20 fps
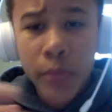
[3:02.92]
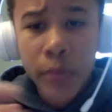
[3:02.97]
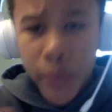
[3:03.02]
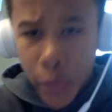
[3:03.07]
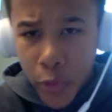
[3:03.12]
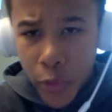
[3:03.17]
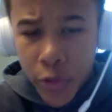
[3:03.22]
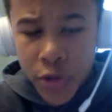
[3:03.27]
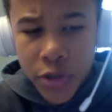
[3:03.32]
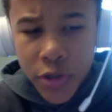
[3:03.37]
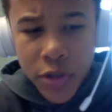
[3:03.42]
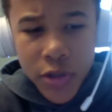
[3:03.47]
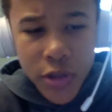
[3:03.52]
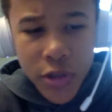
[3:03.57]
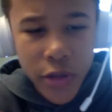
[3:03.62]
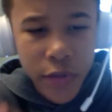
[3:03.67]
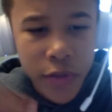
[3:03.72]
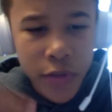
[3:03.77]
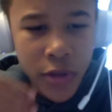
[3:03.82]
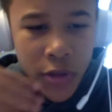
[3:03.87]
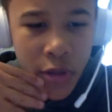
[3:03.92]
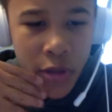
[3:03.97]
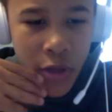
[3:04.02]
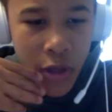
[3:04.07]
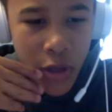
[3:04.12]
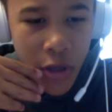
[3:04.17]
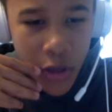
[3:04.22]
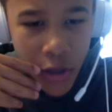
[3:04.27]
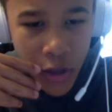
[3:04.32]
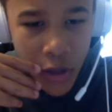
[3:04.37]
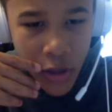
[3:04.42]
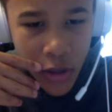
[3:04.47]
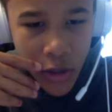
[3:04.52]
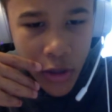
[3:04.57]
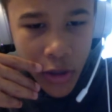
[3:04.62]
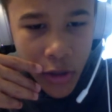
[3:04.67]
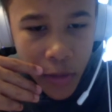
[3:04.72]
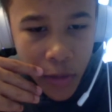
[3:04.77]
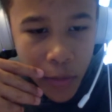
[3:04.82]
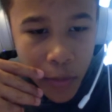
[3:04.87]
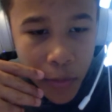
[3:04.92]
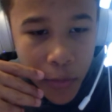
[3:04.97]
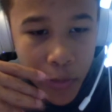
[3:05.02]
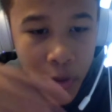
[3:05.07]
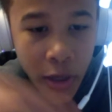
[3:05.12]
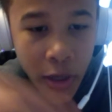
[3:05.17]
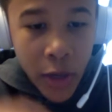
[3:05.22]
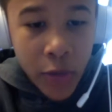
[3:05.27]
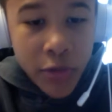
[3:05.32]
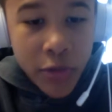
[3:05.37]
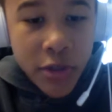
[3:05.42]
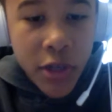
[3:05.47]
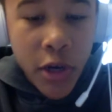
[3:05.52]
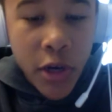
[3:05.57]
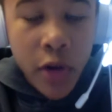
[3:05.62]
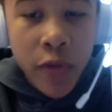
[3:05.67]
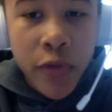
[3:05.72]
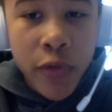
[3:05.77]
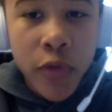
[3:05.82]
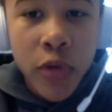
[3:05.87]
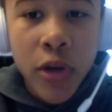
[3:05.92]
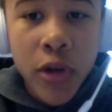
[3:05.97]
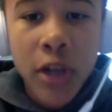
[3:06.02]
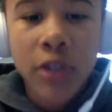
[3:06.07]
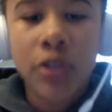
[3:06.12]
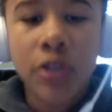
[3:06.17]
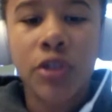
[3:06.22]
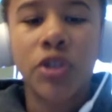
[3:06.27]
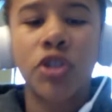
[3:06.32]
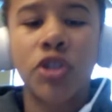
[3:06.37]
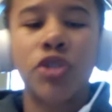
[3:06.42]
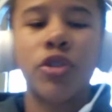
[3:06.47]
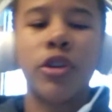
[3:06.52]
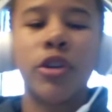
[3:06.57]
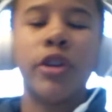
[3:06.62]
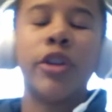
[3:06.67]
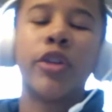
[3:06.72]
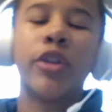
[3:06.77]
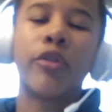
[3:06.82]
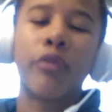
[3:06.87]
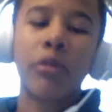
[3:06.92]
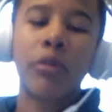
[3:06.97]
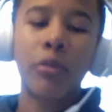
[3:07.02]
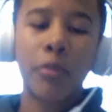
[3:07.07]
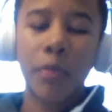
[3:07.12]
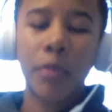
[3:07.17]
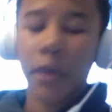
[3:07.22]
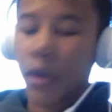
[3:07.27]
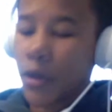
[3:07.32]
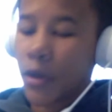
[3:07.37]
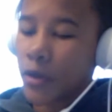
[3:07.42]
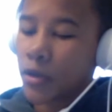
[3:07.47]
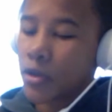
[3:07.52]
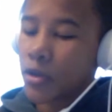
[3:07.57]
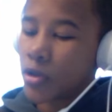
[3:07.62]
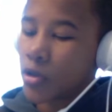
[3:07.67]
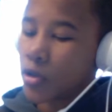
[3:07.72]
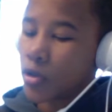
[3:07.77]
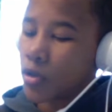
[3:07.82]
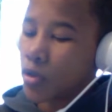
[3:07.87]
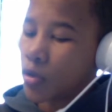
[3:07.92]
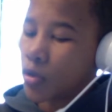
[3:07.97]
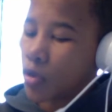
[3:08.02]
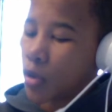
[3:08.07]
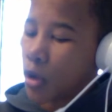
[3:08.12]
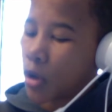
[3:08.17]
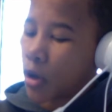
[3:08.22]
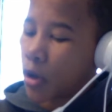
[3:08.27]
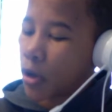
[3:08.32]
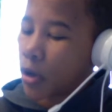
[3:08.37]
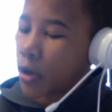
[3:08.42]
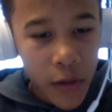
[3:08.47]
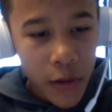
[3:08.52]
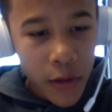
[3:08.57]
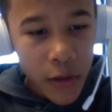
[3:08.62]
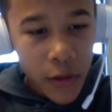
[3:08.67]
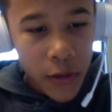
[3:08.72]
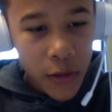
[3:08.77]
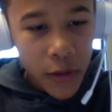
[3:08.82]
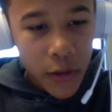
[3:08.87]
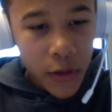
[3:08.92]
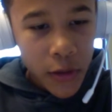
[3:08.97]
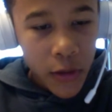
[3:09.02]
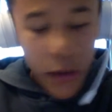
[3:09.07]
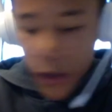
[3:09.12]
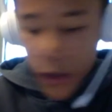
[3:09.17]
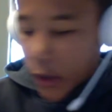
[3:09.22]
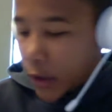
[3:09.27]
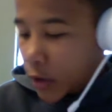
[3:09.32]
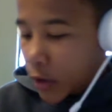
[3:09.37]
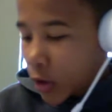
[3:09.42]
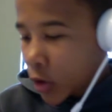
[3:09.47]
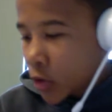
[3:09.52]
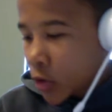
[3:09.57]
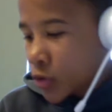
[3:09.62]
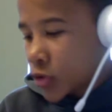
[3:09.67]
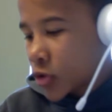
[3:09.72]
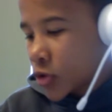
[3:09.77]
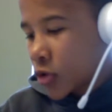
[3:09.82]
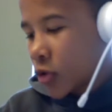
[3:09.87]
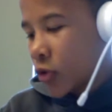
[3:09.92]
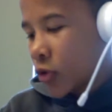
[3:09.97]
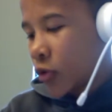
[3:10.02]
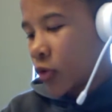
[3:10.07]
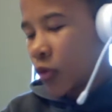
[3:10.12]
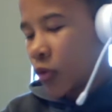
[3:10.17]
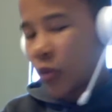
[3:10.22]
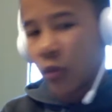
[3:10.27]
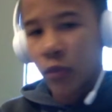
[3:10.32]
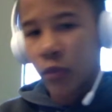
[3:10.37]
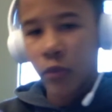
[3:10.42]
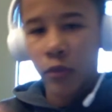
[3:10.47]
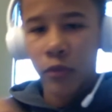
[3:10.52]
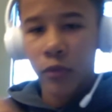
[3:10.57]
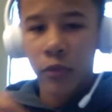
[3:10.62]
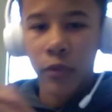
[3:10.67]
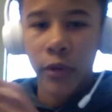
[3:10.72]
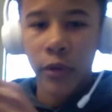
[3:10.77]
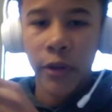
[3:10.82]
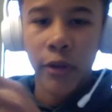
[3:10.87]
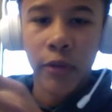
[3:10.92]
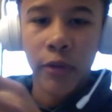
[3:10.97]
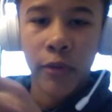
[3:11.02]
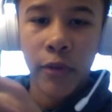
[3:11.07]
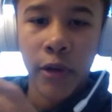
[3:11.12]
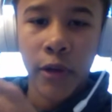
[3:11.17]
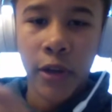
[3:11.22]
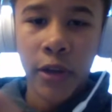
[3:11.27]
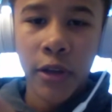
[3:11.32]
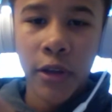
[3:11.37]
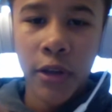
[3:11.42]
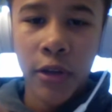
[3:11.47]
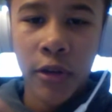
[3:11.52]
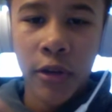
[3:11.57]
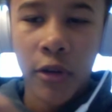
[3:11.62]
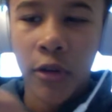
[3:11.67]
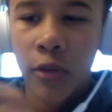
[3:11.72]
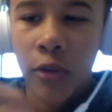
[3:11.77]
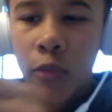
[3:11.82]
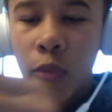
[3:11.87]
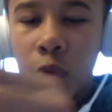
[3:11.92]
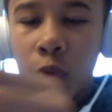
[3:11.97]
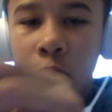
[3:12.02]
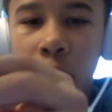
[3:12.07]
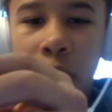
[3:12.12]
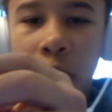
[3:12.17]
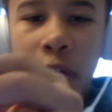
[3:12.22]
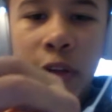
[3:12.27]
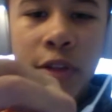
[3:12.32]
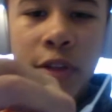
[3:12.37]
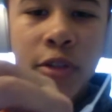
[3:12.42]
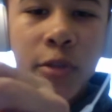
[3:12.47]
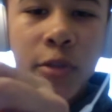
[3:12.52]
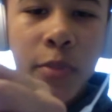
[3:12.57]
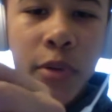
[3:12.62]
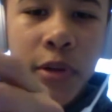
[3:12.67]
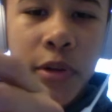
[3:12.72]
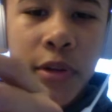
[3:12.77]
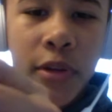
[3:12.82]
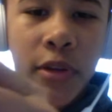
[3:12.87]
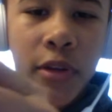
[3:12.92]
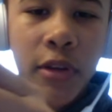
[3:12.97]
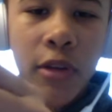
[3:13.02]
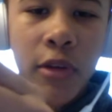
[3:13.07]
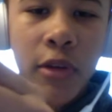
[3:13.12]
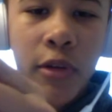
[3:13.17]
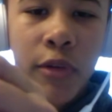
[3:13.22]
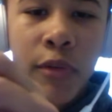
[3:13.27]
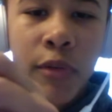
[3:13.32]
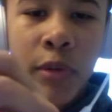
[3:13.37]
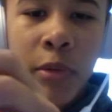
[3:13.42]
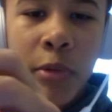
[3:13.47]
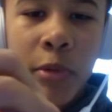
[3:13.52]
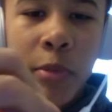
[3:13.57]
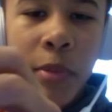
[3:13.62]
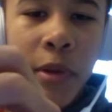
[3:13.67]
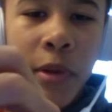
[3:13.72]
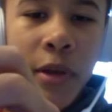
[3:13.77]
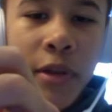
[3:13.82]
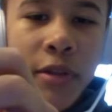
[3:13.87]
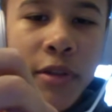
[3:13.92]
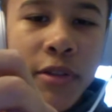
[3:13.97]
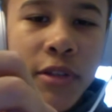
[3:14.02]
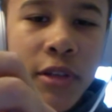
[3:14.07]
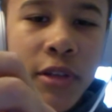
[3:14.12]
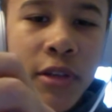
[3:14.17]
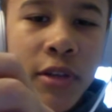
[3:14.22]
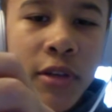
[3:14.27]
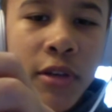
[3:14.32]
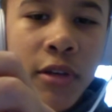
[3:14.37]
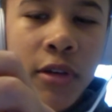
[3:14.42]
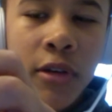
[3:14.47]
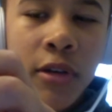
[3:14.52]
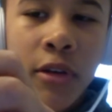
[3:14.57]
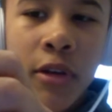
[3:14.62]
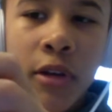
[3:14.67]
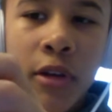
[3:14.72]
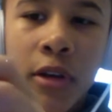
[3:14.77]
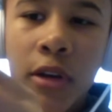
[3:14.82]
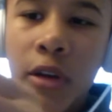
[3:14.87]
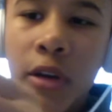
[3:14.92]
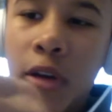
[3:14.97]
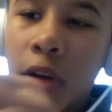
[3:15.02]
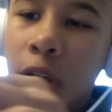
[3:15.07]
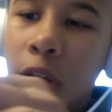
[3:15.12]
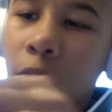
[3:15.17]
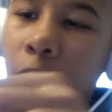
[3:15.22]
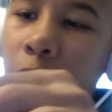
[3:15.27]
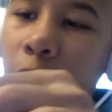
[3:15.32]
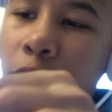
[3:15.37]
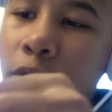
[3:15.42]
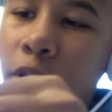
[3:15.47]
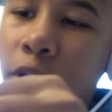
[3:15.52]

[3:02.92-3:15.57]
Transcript: portions of it, but I was careful not to strain the rubber bands too hard. And also, like right here where I had to put the rubber bands in, I was